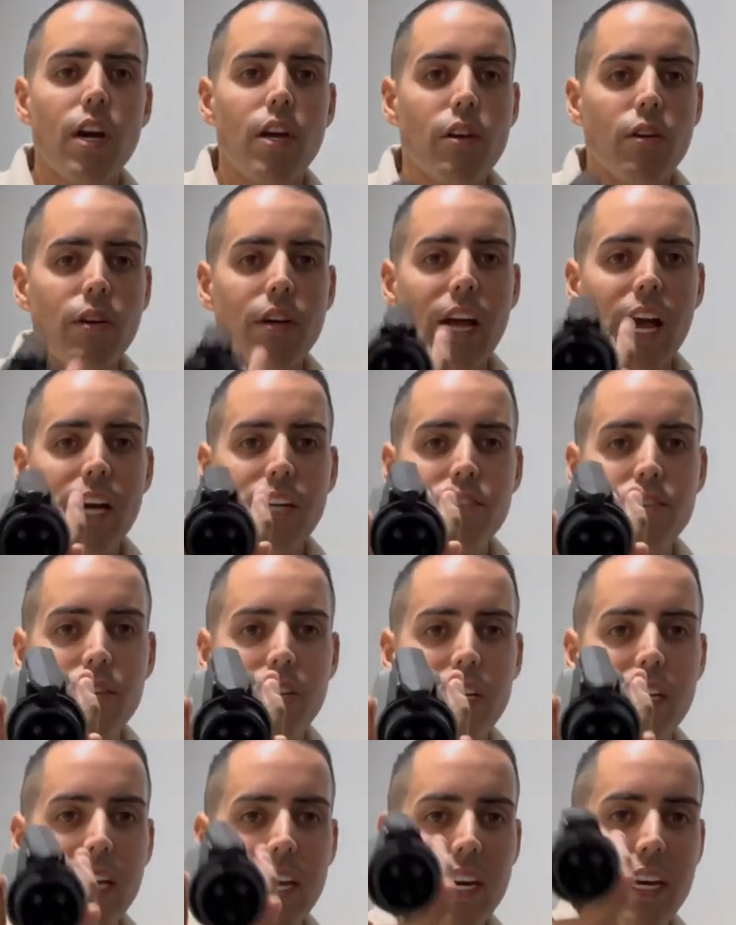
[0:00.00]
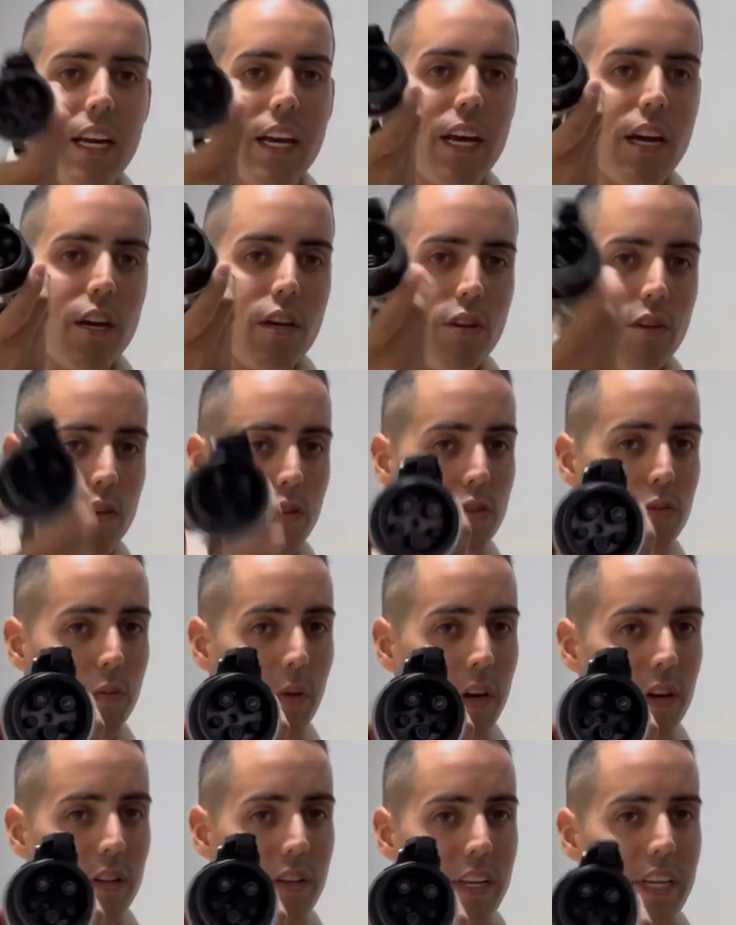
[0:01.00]
you actually can use
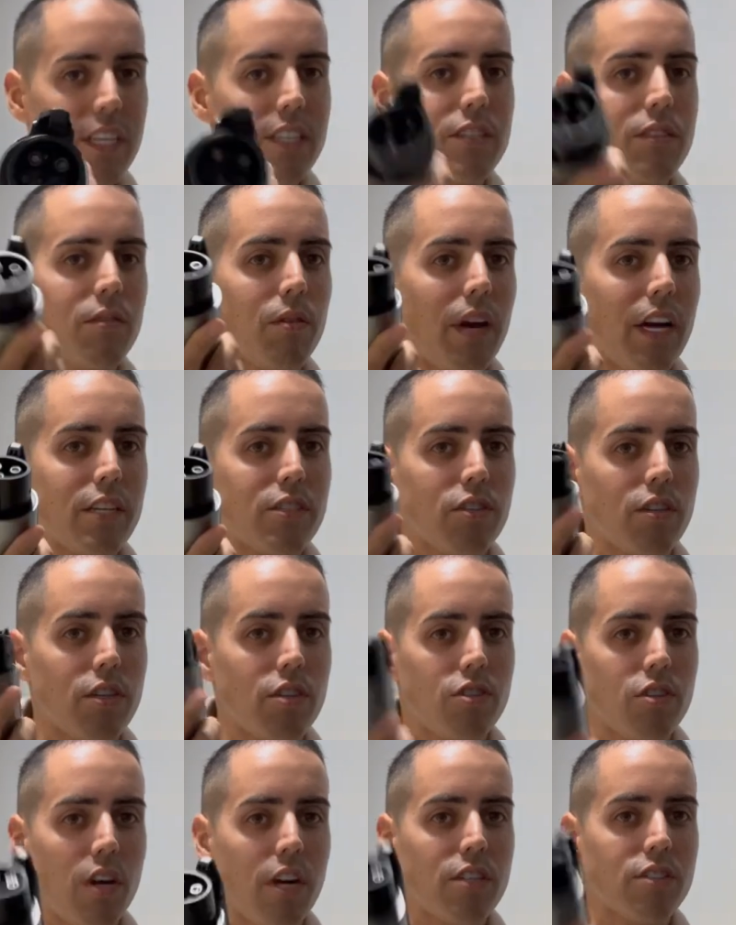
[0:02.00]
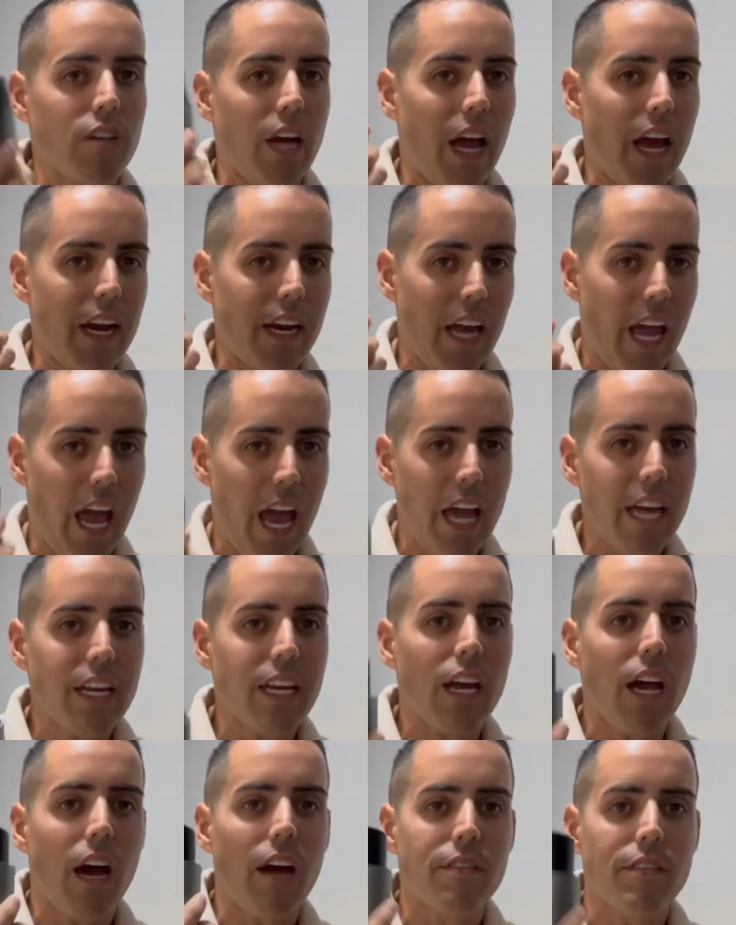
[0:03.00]
one of these to actually charge at
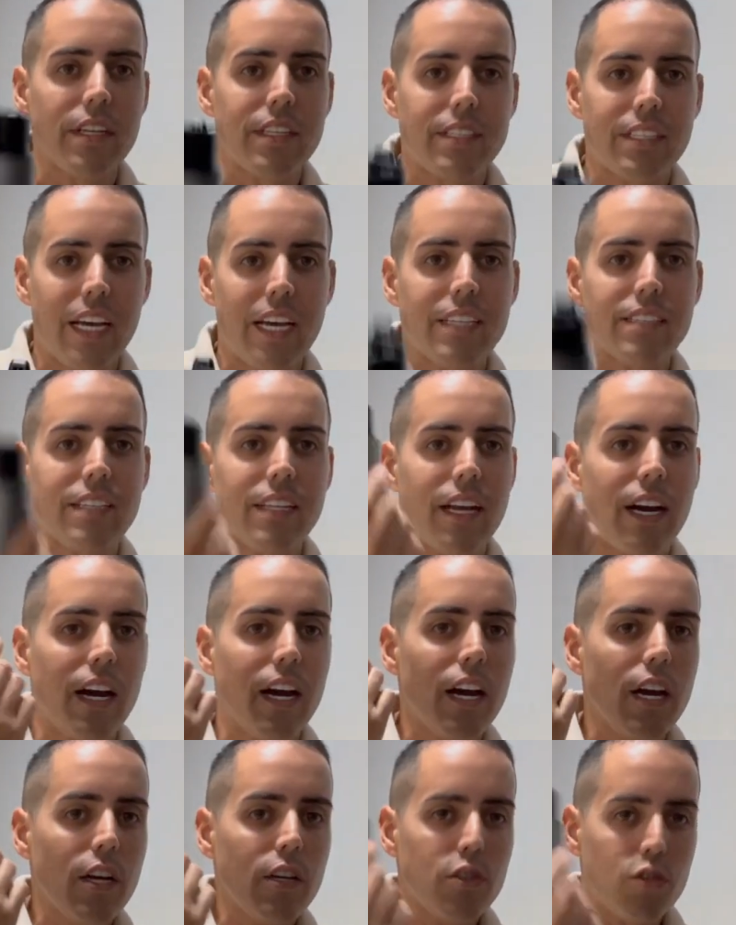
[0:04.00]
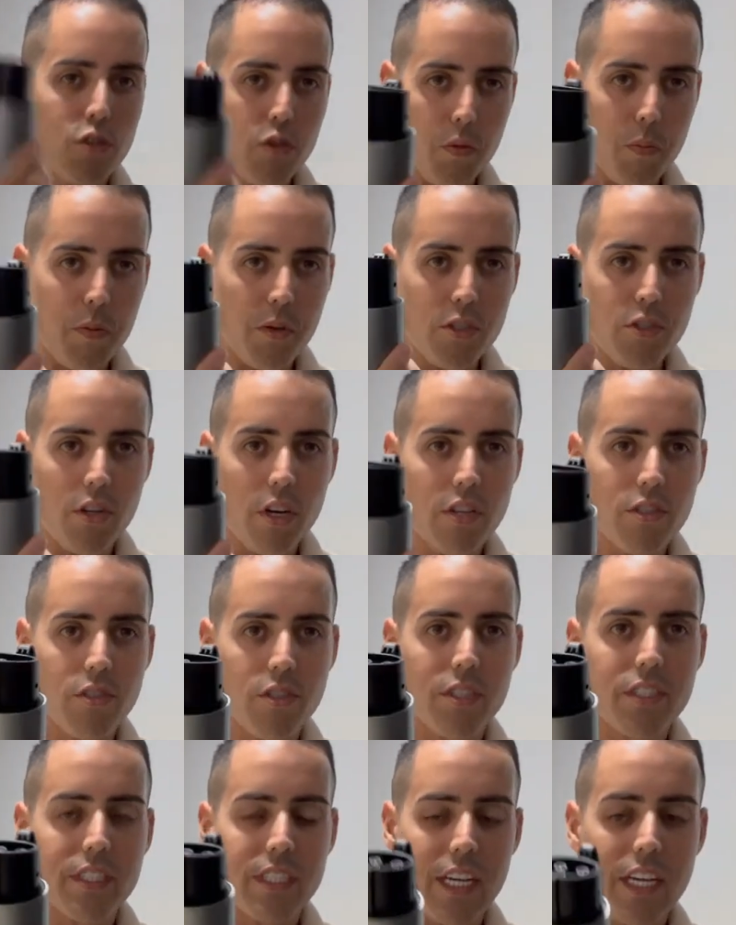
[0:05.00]
any of the Tesla
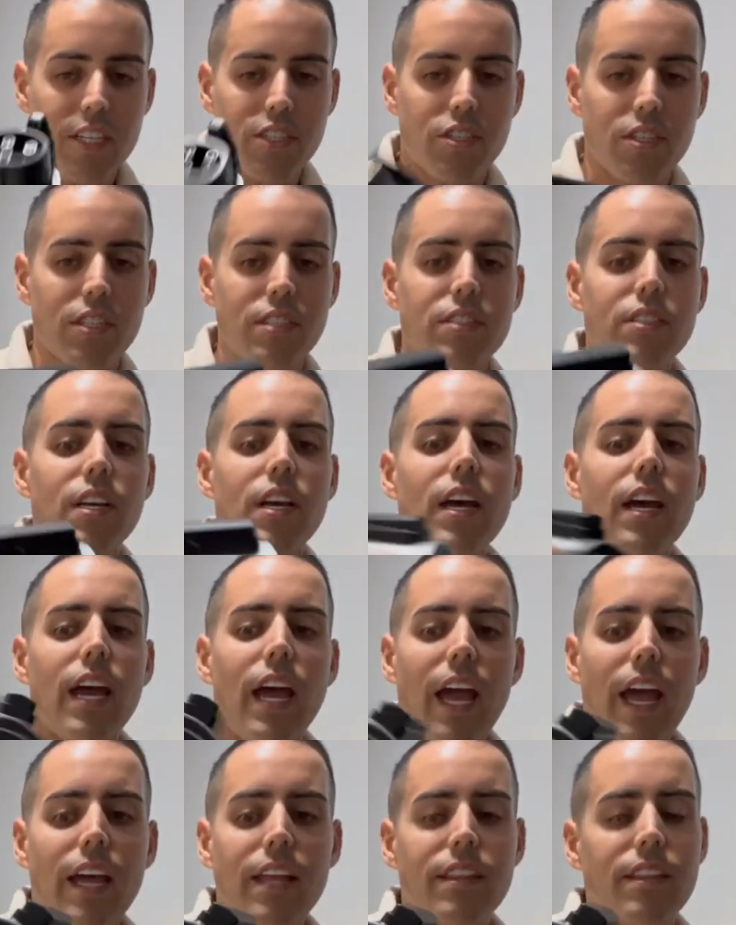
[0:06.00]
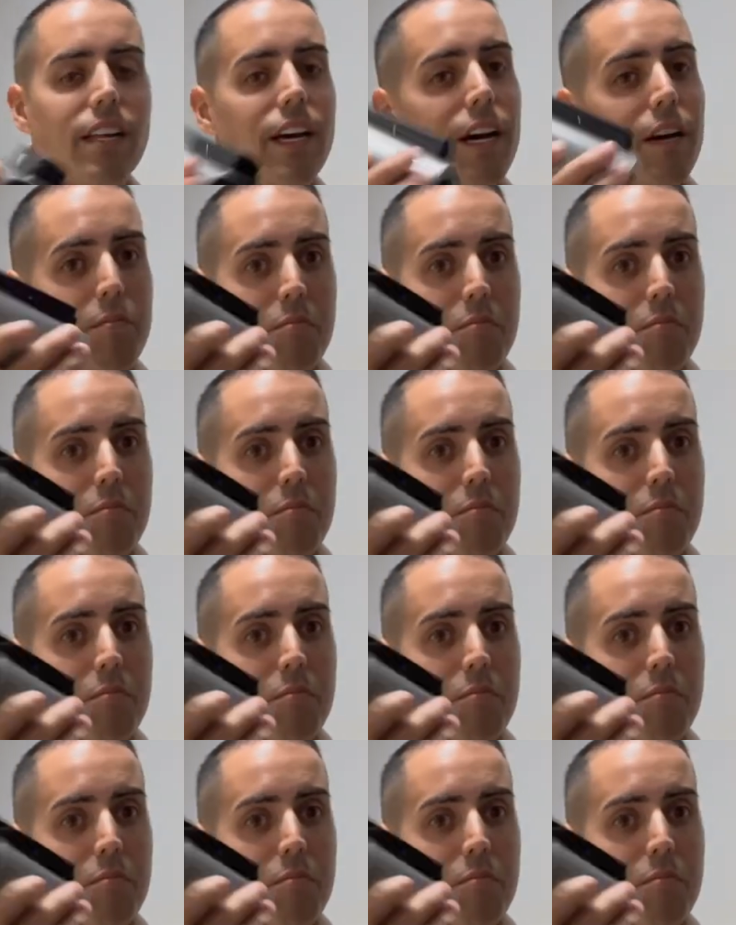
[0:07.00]
supercharger stations and